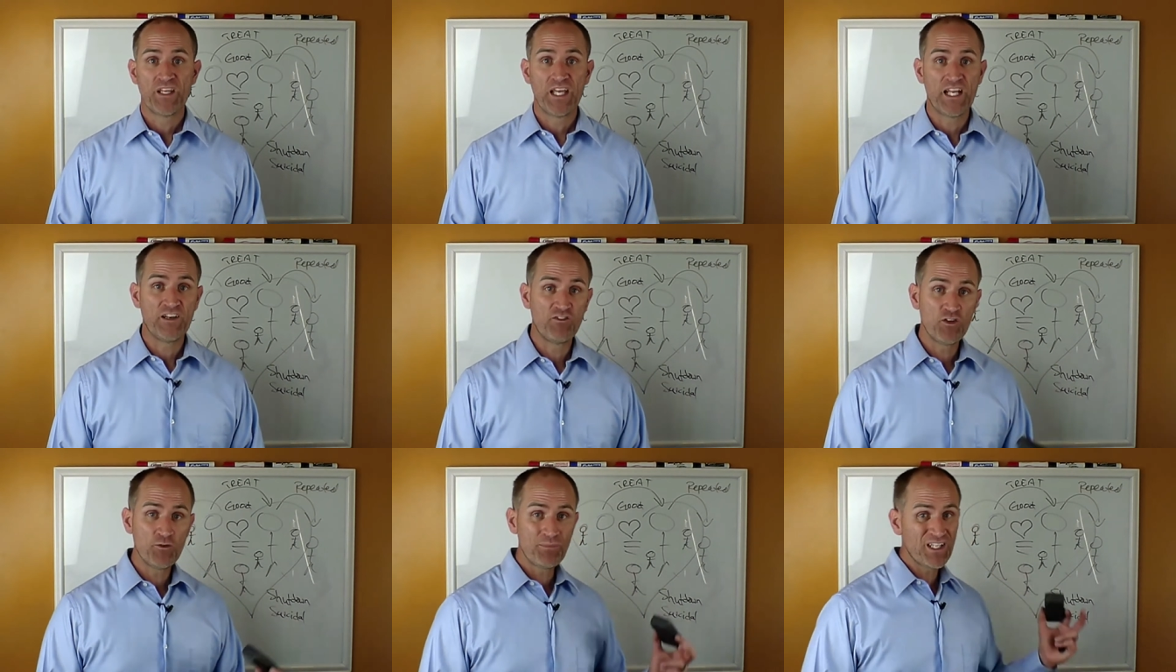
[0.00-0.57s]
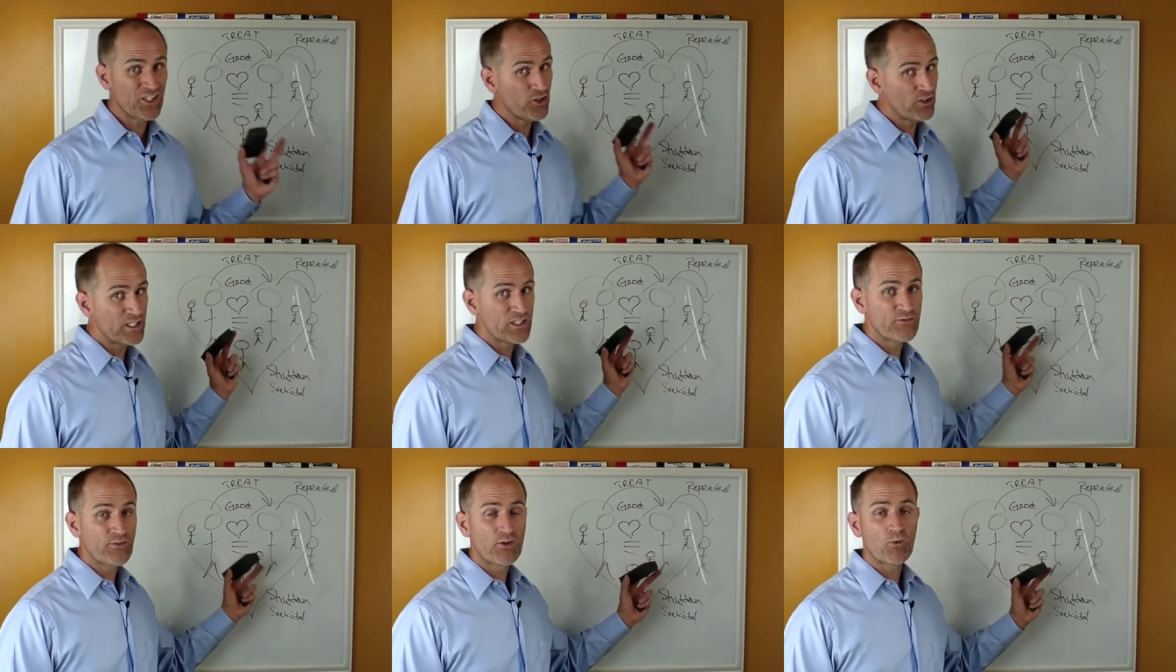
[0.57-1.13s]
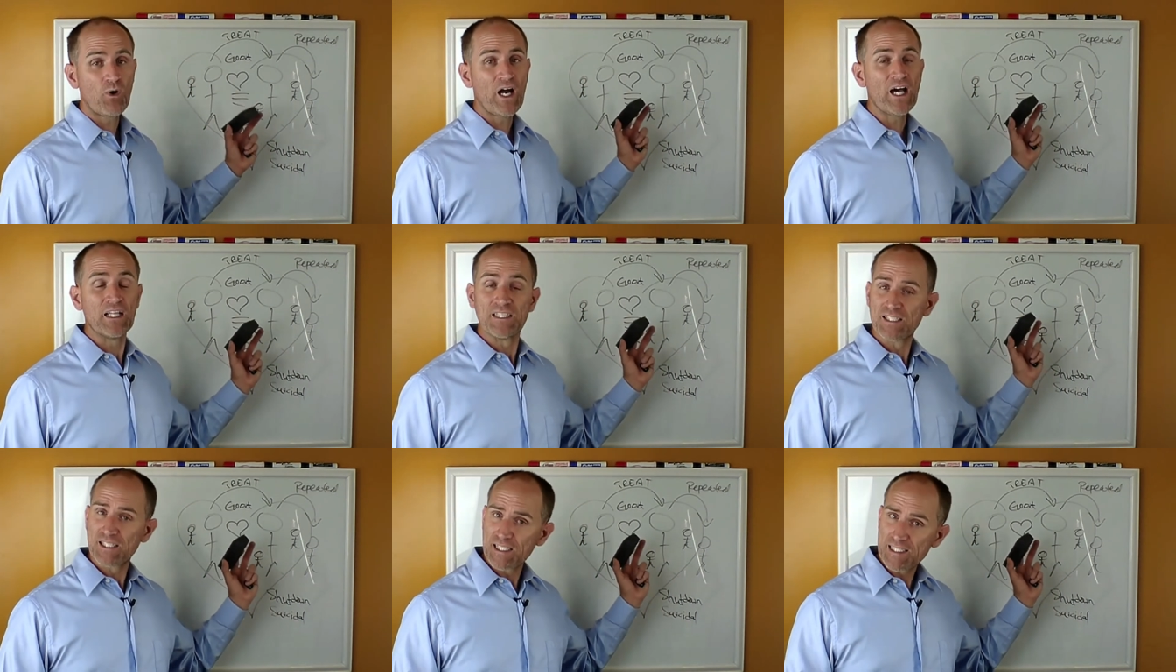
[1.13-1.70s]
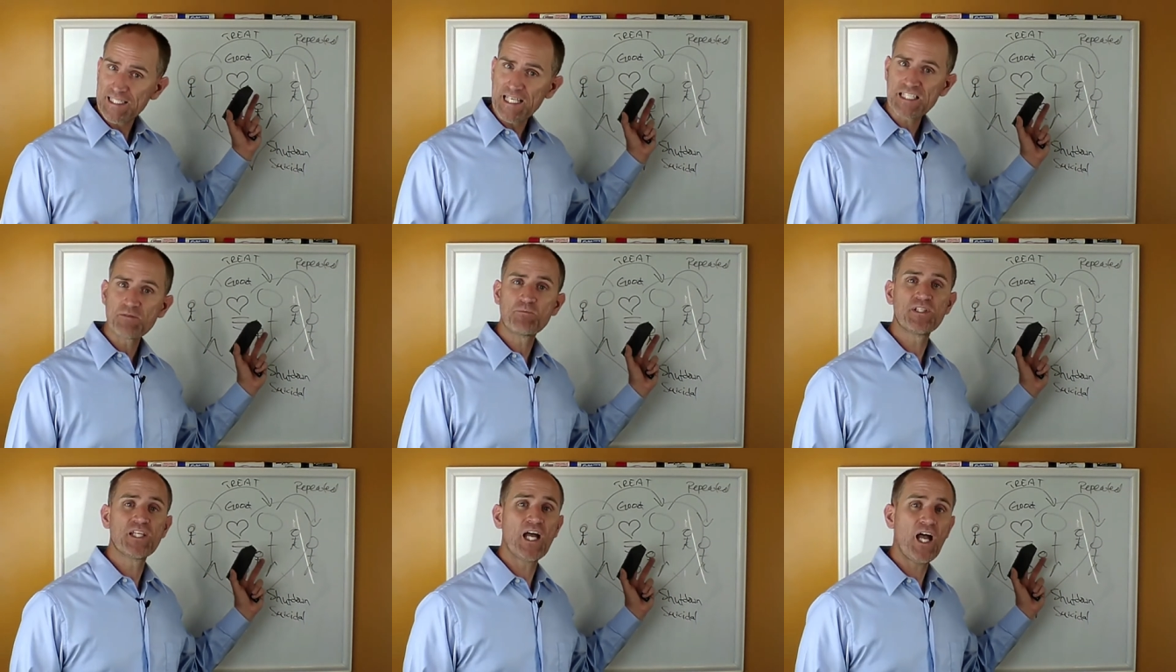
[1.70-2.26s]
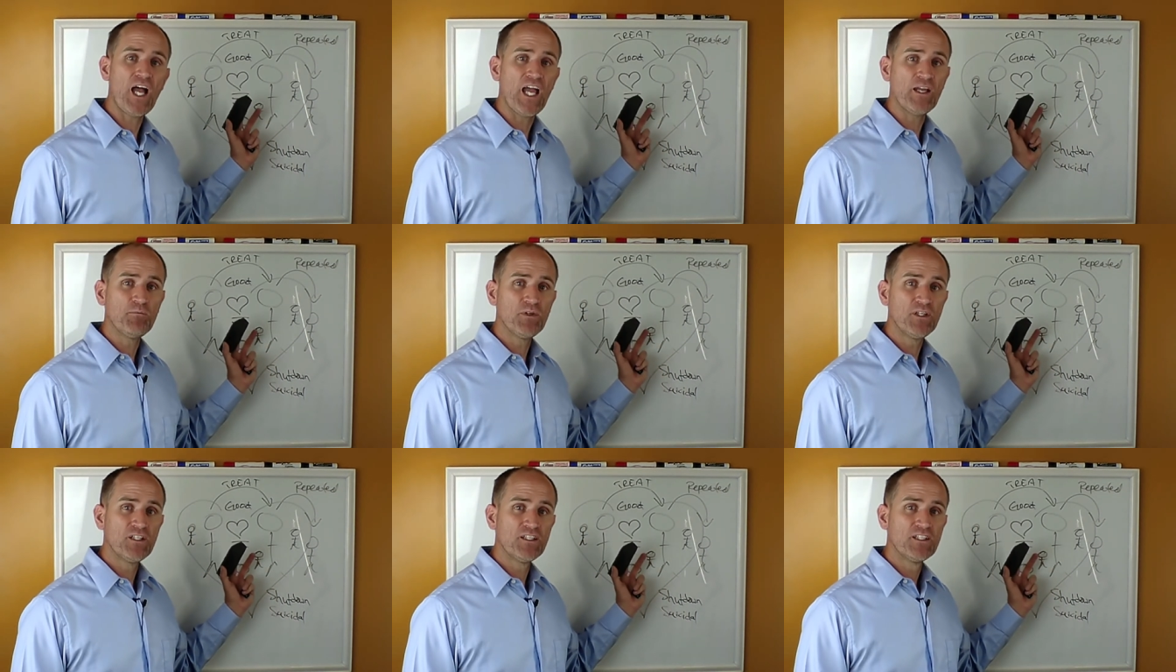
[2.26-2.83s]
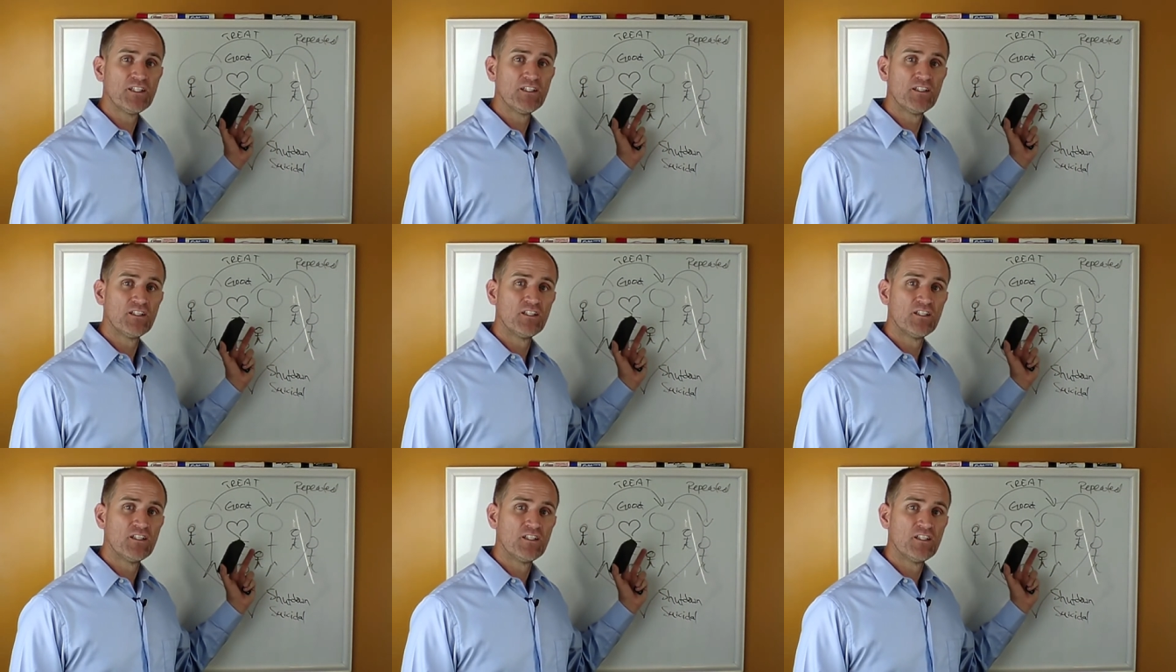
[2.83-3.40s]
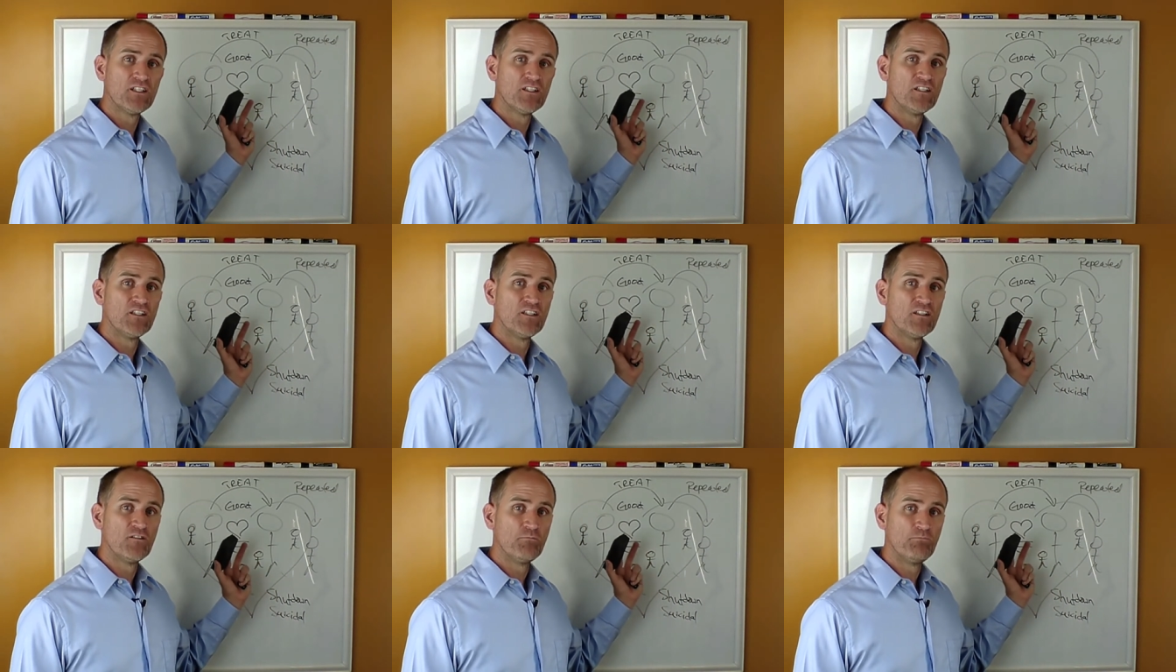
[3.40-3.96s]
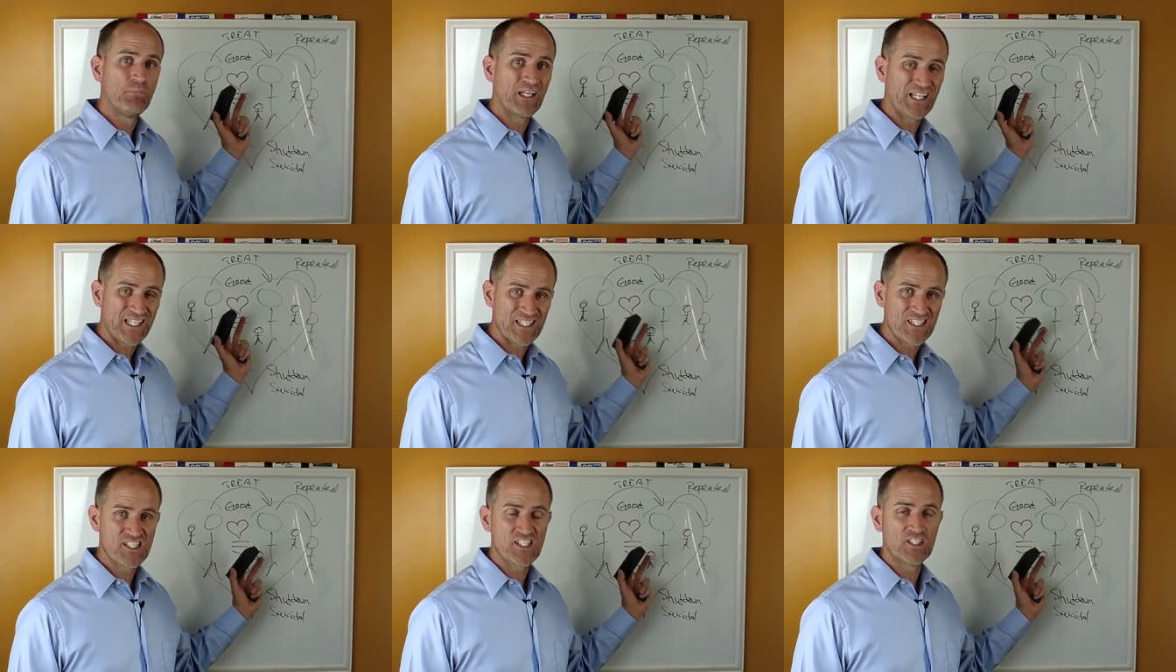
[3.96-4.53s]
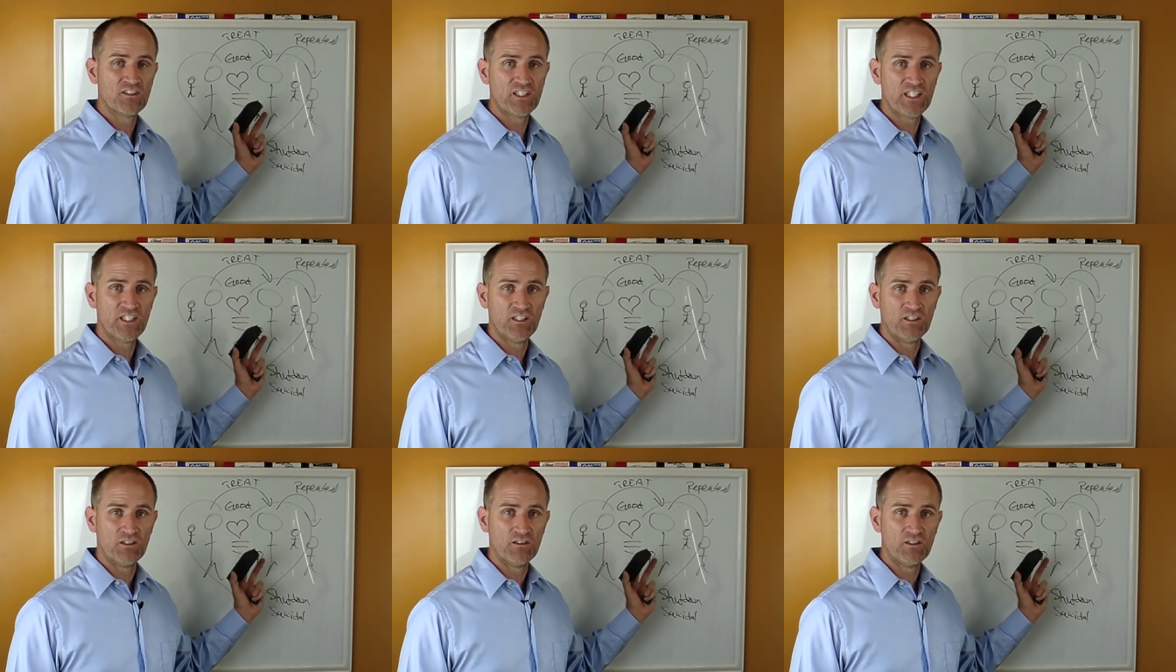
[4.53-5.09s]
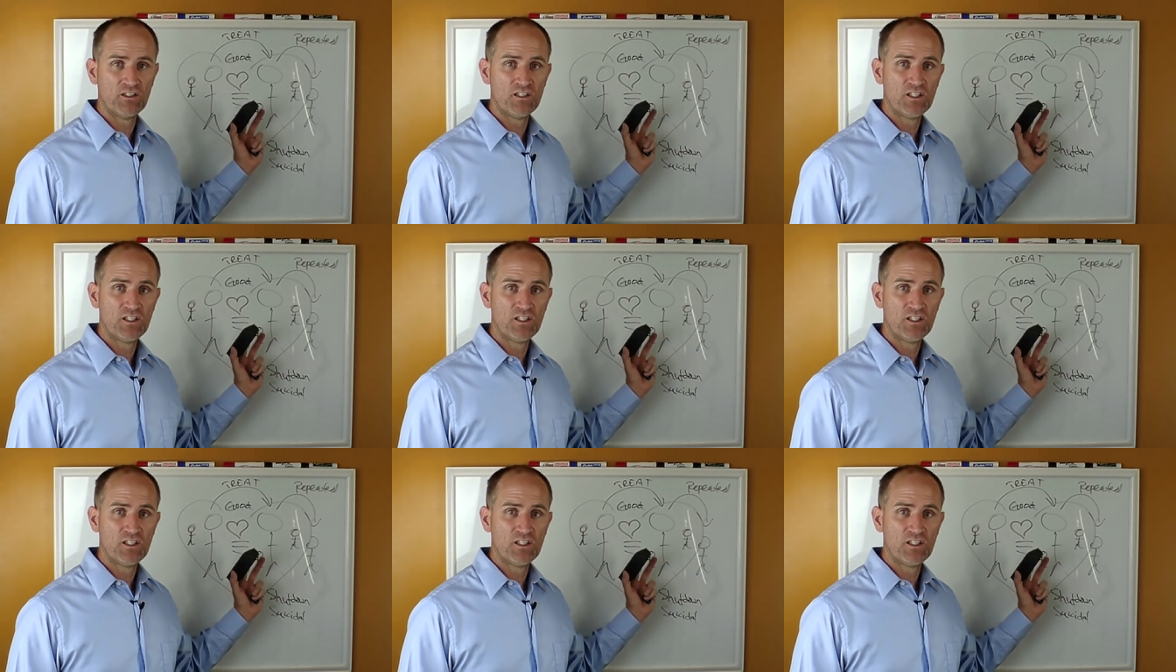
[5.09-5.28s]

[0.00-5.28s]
And if you've been doing this for a while, it's going to take some time but it can still heal.